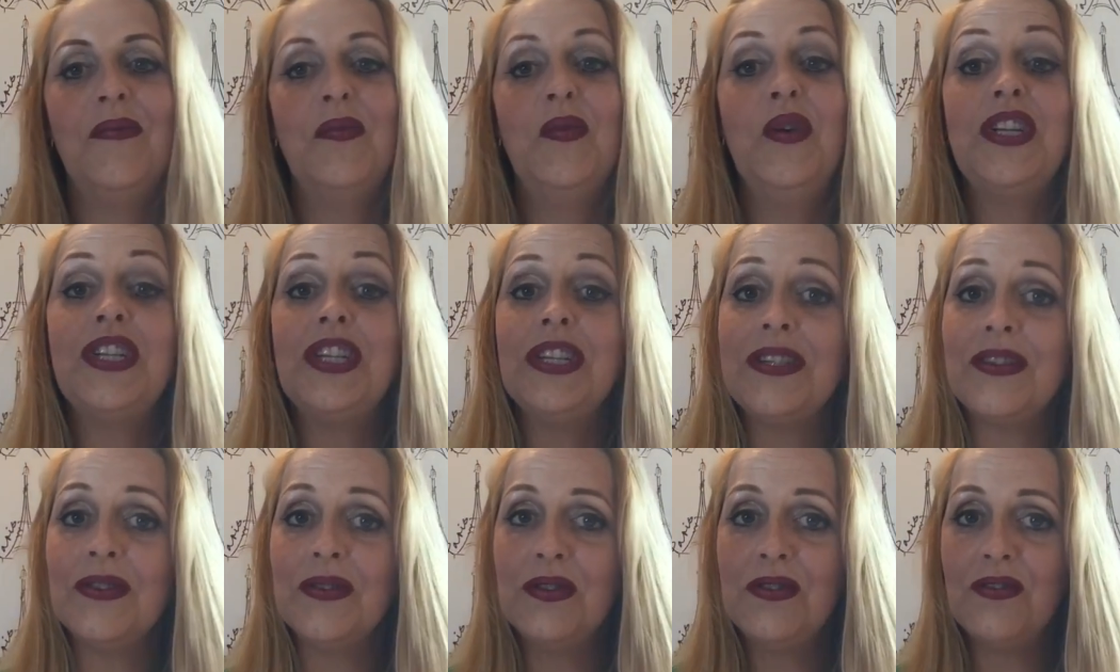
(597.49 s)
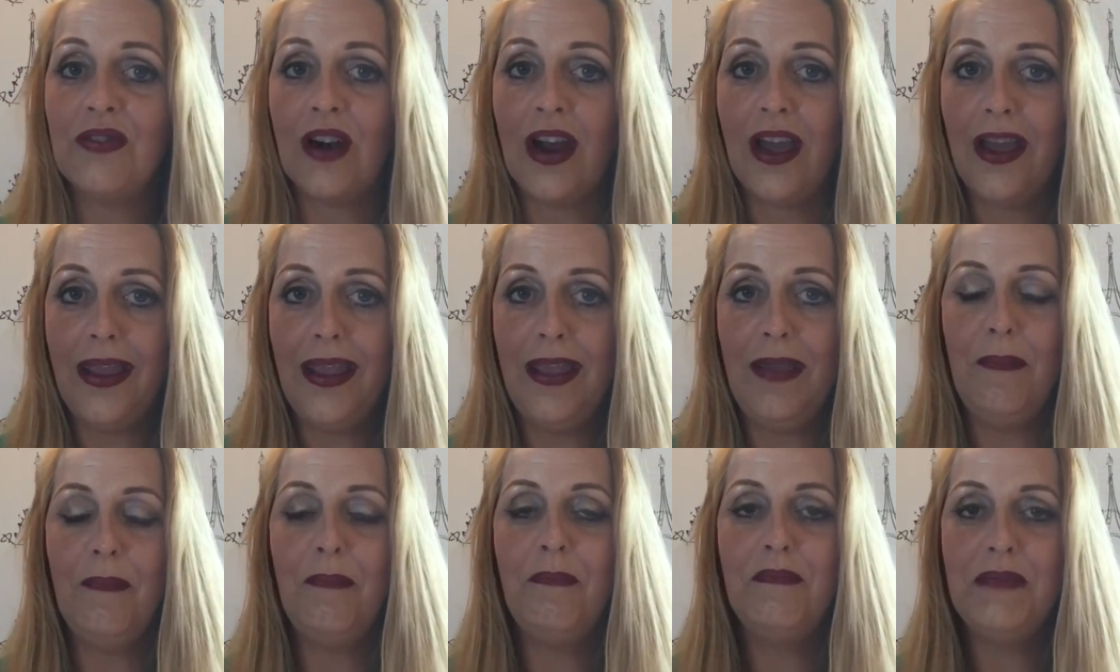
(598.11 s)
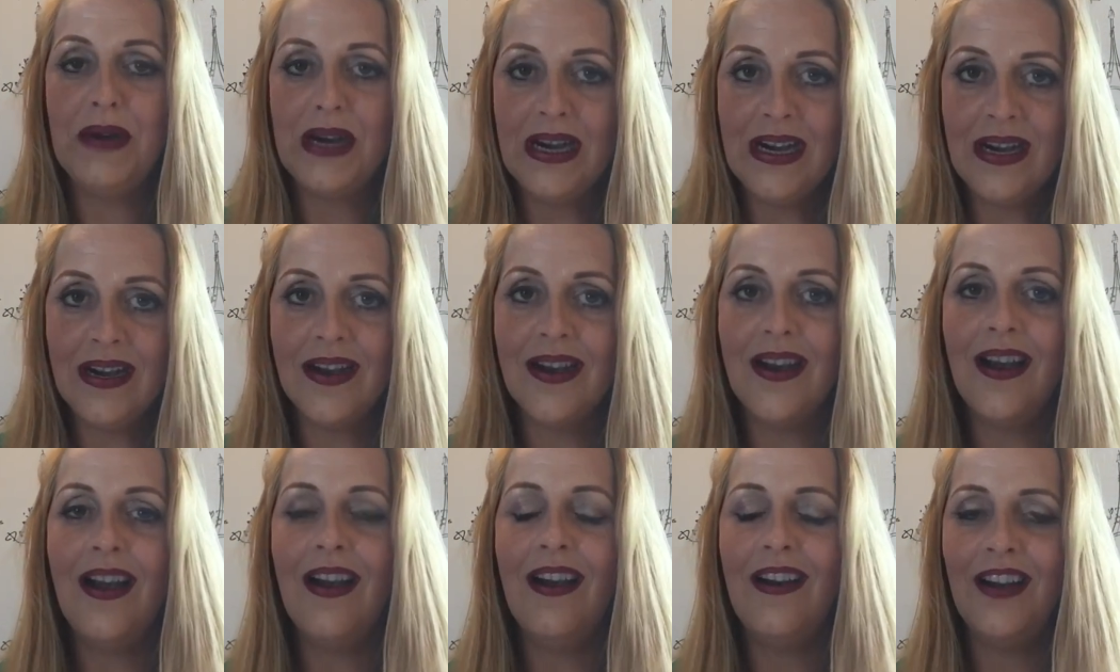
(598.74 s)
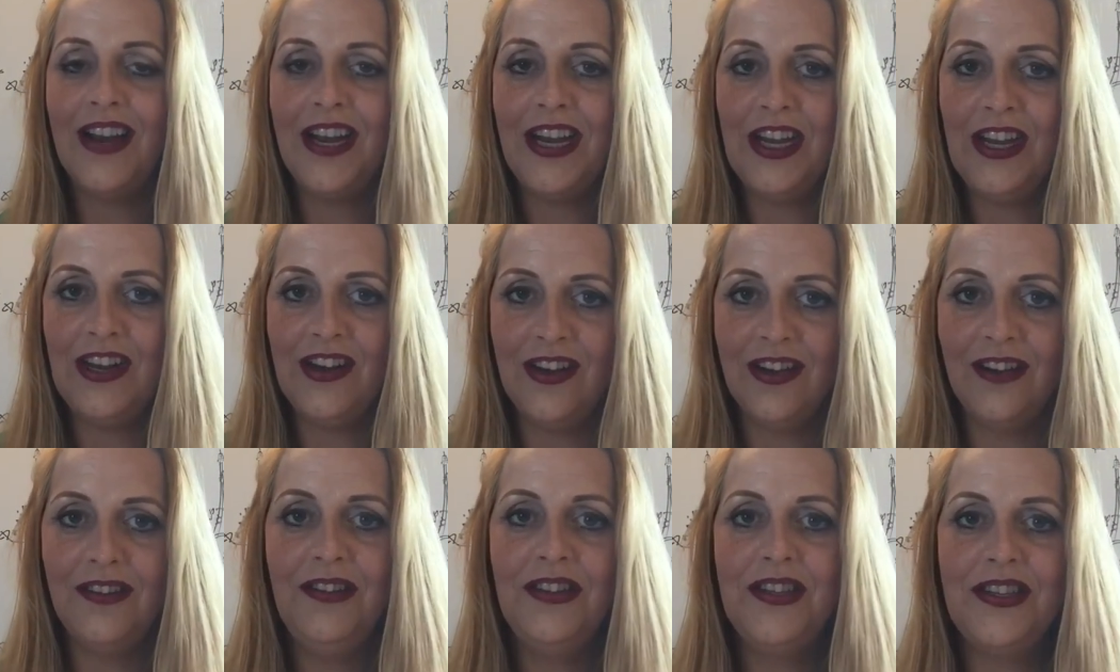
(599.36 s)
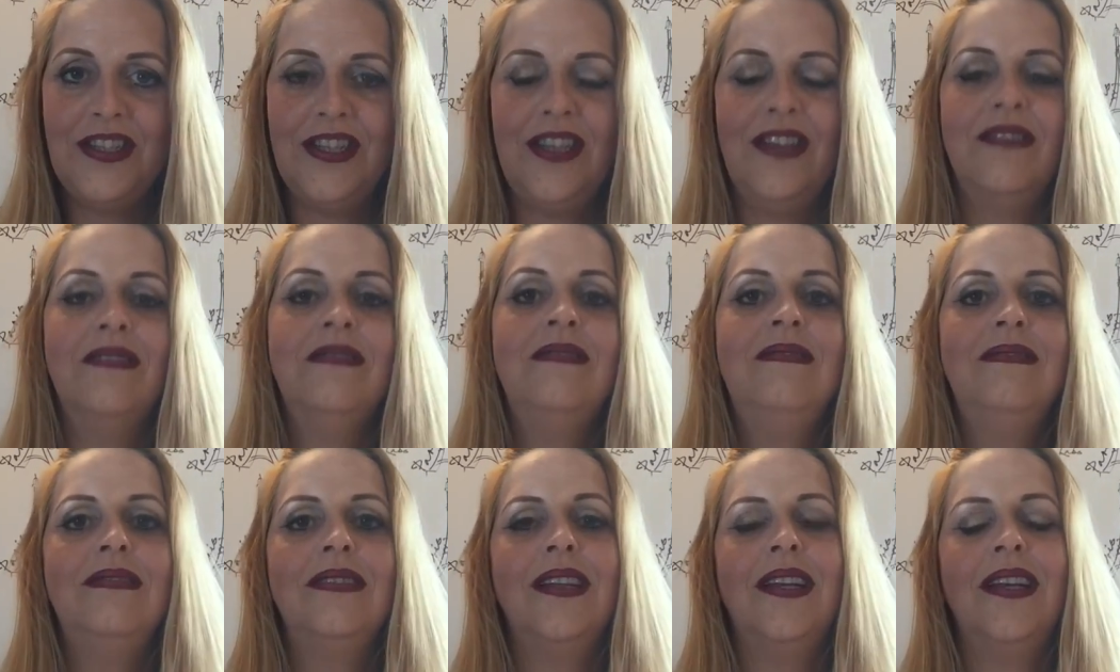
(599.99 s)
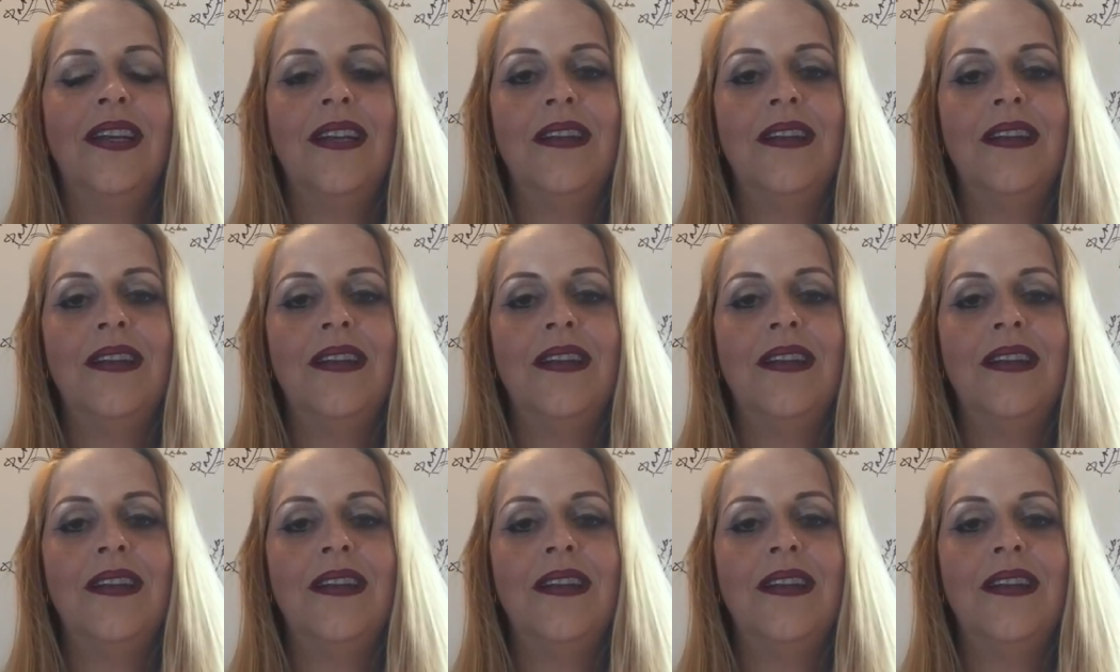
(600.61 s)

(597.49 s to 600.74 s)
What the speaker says: which is all great, but I know the deal.